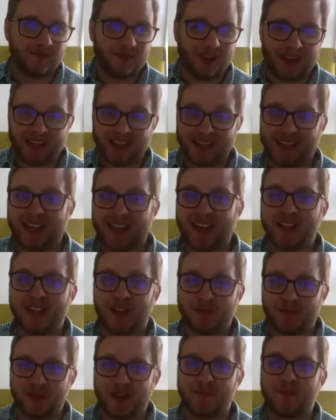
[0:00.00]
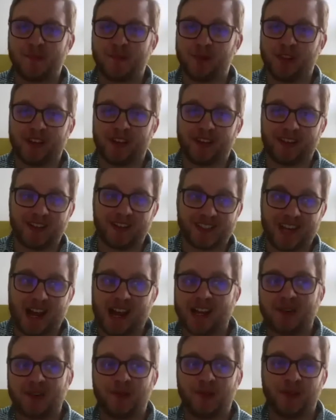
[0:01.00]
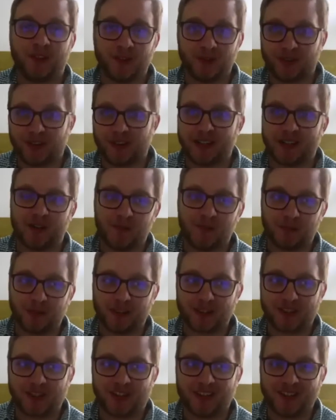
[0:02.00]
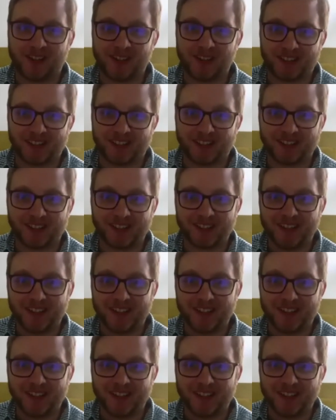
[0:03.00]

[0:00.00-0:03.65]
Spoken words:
engaging people that can tackle those very complex challenges.